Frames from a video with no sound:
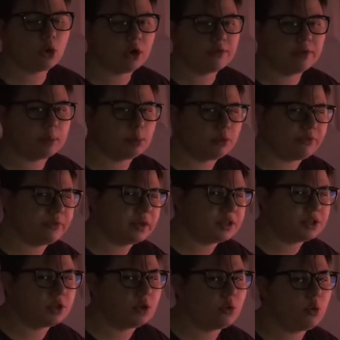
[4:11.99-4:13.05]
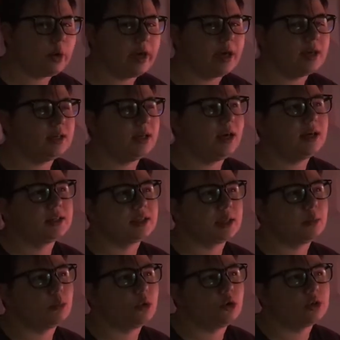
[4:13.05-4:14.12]
of a professional way
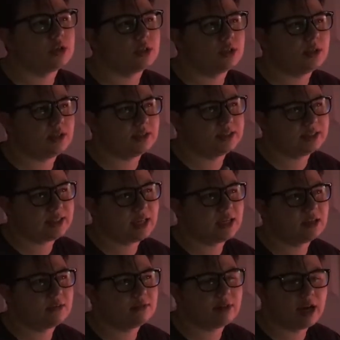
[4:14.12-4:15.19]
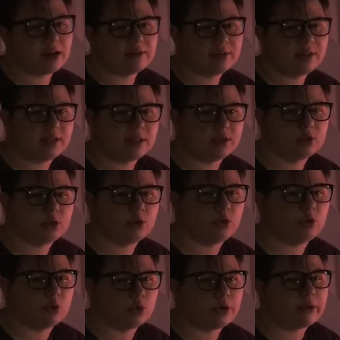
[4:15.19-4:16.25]
instead of having it into
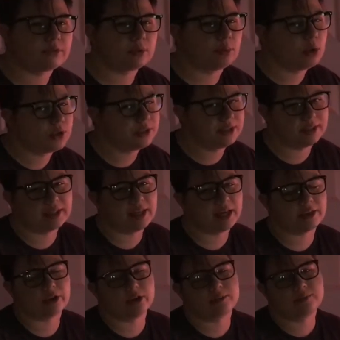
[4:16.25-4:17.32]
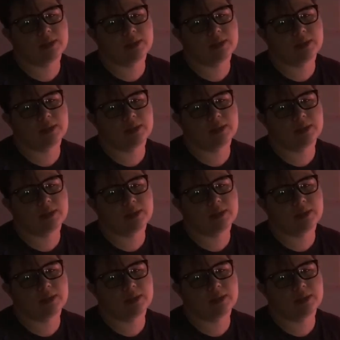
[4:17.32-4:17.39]
where you have to put it together.